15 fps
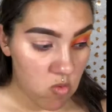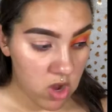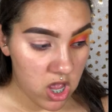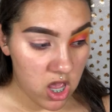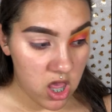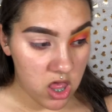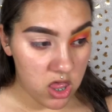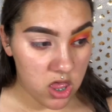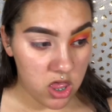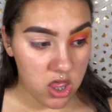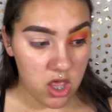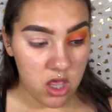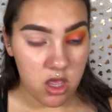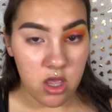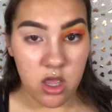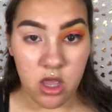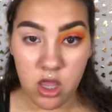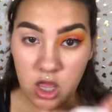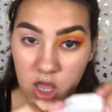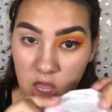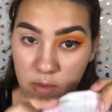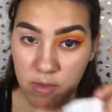with
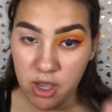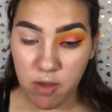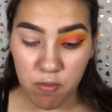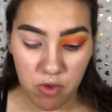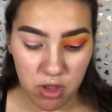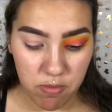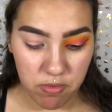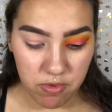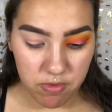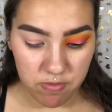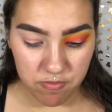a makeup wipe.